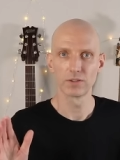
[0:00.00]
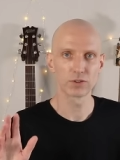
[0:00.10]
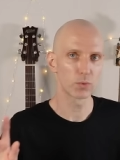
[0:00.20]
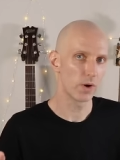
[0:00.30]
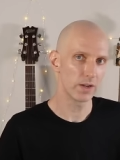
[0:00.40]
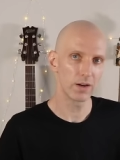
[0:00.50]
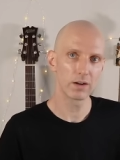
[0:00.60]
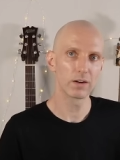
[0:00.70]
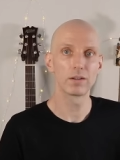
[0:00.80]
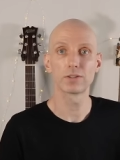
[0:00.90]

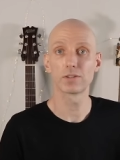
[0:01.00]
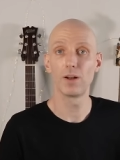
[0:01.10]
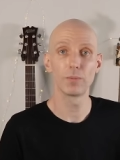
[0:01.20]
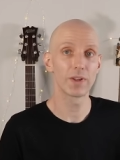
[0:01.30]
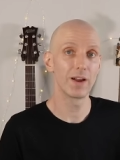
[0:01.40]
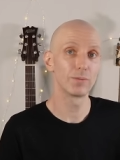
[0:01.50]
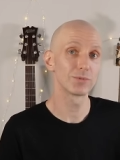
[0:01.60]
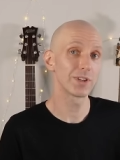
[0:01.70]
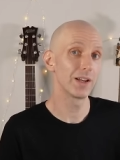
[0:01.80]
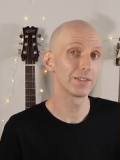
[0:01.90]
Squier
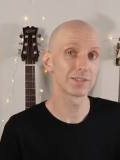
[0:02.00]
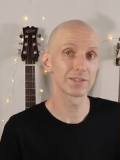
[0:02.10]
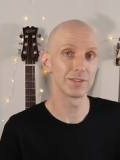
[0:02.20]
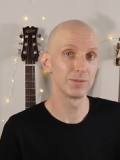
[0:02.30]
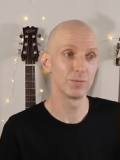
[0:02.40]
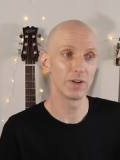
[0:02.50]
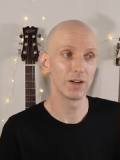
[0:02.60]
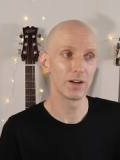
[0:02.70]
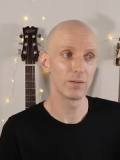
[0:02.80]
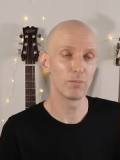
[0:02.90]
sometimes has some
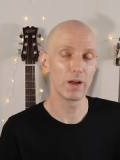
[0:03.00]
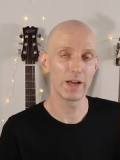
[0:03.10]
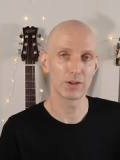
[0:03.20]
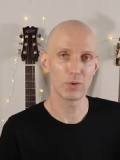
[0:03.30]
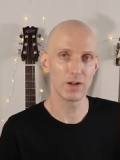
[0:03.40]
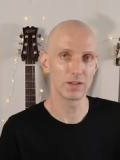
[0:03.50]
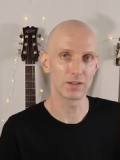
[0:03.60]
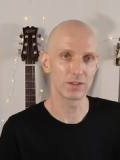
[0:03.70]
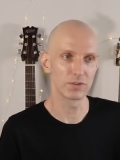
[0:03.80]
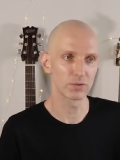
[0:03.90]
bad
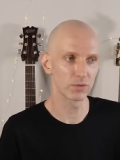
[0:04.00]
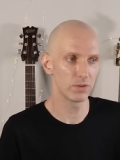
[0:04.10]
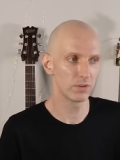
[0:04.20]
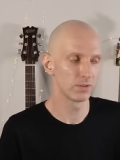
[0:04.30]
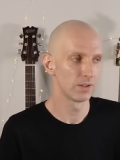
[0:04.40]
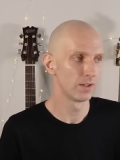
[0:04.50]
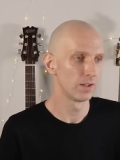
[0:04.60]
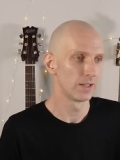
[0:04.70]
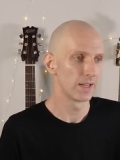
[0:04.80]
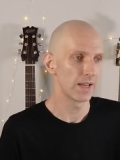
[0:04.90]
quality control.
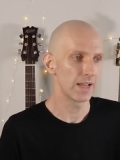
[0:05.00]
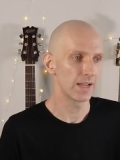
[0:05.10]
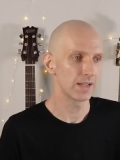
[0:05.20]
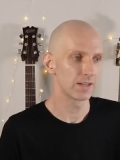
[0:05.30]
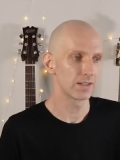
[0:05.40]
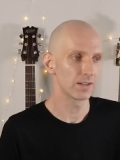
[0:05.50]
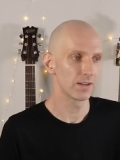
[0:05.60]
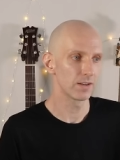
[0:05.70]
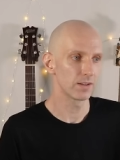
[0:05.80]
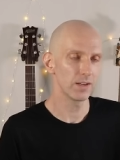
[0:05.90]
And
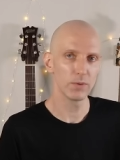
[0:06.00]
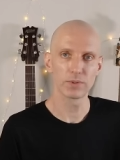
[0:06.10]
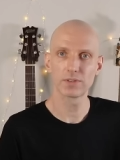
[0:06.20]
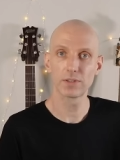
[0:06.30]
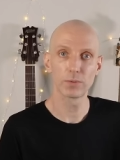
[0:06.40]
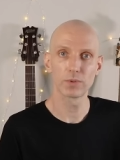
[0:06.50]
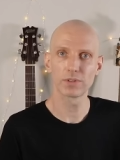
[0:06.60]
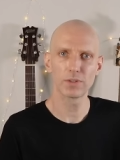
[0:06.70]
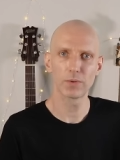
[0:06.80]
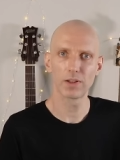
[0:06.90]
yeah, we'll see
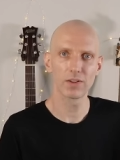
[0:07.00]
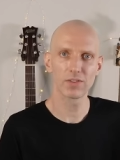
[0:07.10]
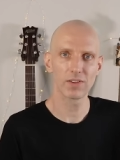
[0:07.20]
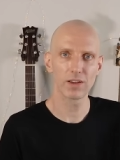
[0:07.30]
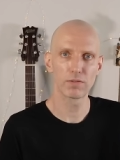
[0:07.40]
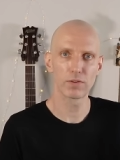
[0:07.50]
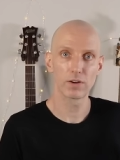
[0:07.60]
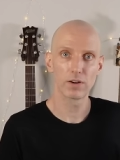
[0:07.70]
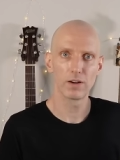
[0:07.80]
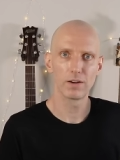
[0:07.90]
what it looks like
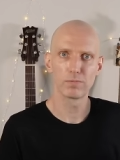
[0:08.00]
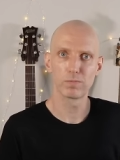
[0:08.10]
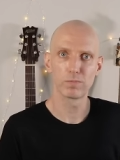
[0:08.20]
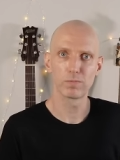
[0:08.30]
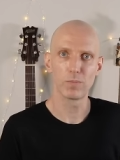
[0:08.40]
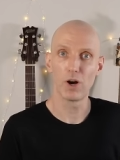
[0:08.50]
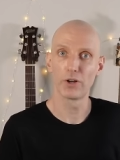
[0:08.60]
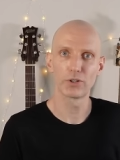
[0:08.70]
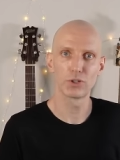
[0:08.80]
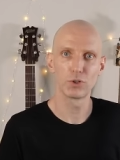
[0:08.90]
for a
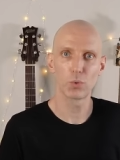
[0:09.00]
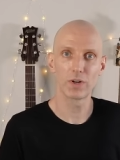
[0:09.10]
$120